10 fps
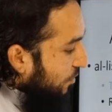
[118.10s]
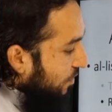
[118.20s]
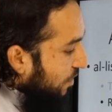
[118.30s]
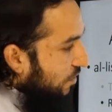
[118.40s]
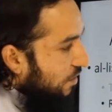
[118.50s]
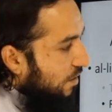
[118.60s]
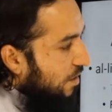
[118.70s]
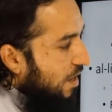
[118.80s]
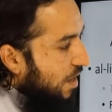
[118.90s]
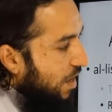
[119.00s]
teeth,
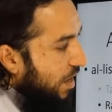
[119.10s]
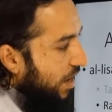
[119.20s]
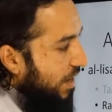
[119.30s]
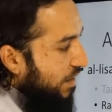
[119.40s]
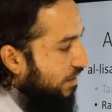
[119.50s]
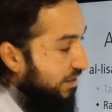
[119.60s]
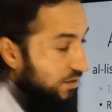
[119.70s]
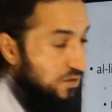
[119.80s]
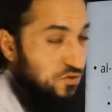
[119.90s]
and it is a